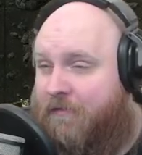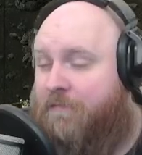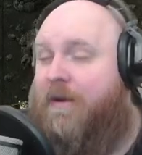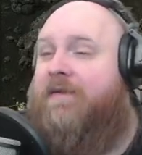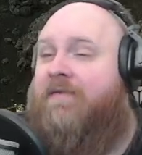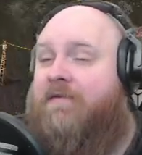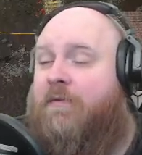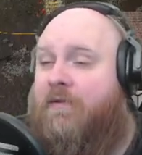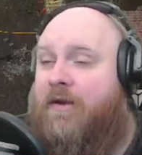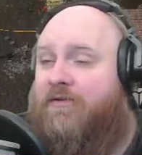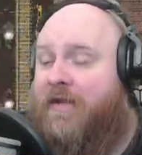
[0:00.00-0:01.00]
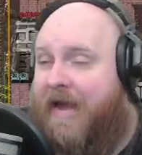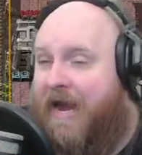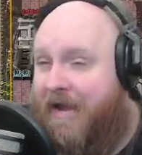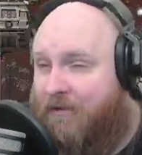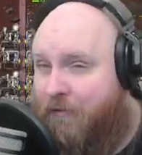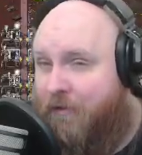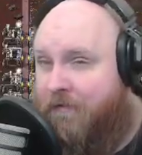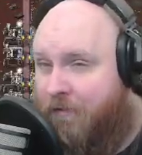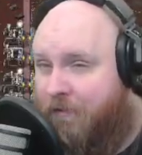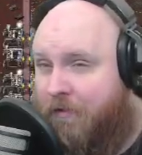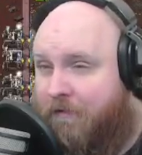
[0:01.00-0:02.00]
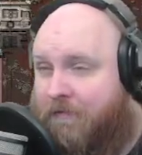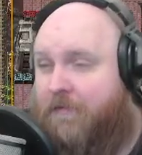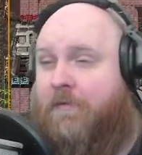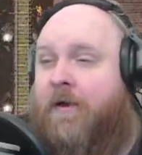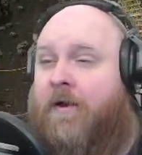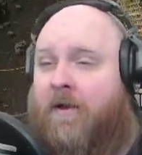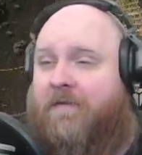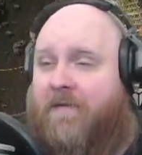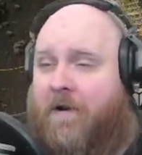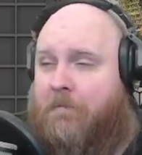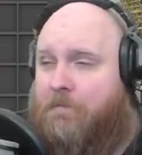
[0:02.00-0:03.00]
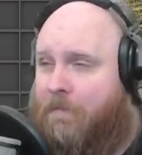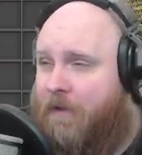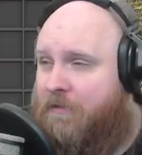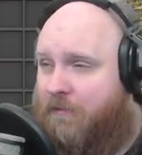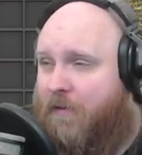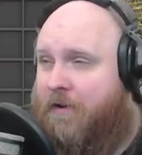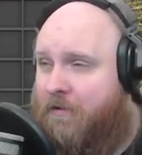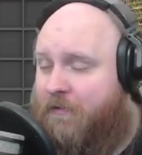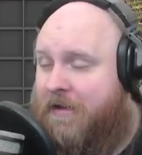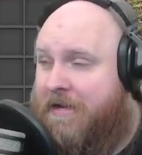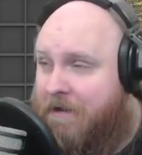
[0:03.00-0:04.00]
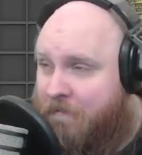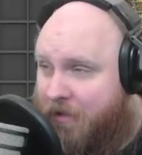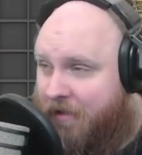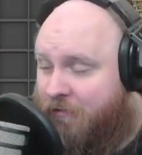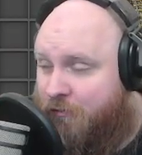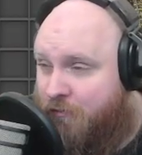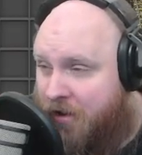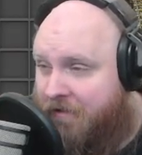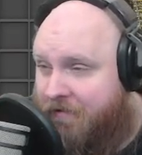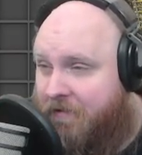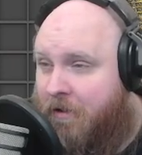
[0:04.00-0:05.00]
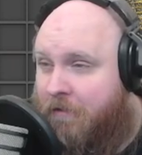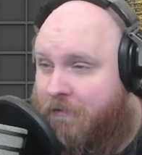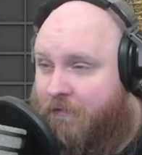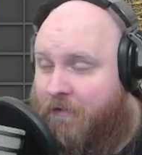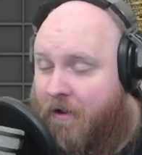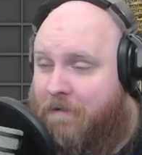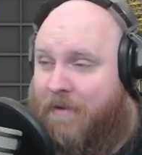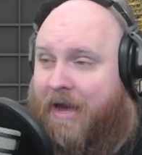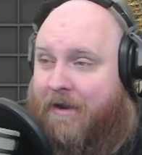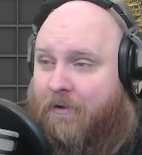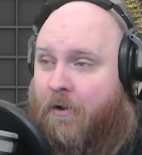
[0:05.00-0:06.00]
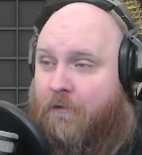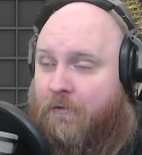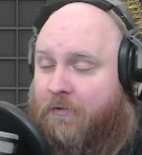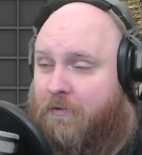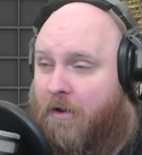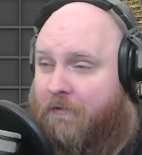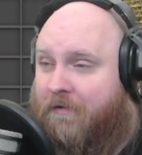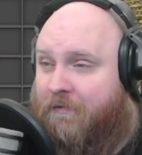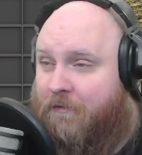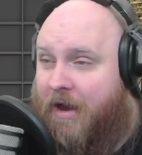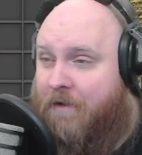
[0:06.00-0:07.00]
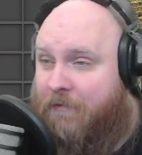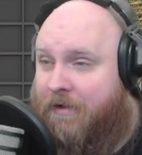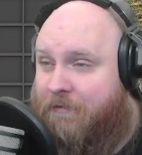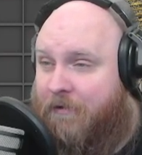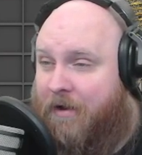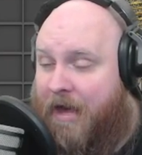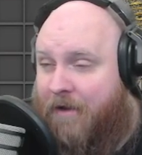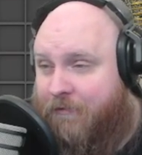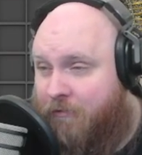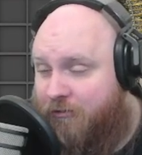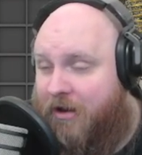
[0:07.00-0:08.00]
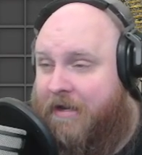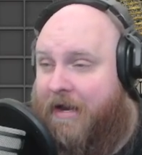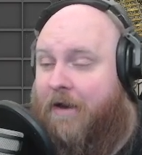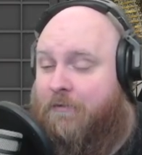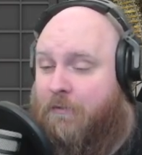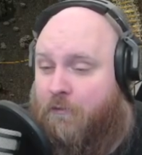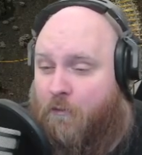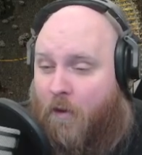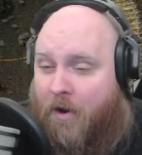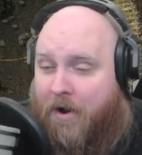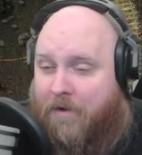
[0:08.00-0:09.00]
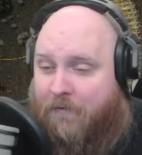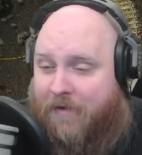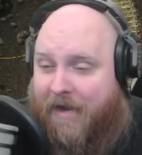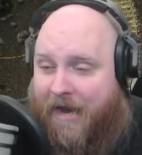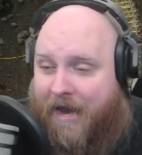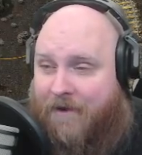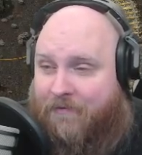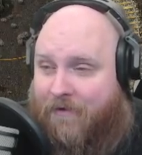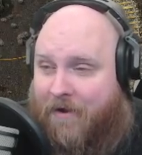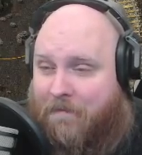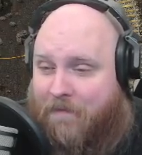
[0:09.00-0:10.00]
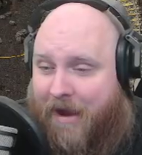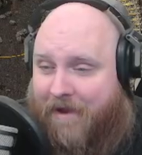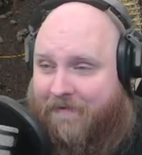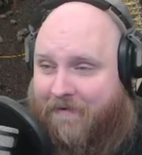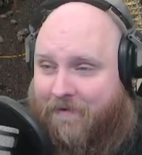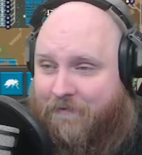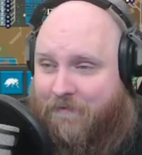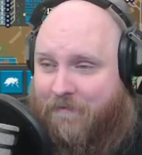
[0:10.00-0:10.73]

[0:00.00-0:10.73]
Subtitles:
Space Exploration and Krastorio 2. So, the rocket over here is ready to go to fly back over to Novus, where we will have to check out why we have a massive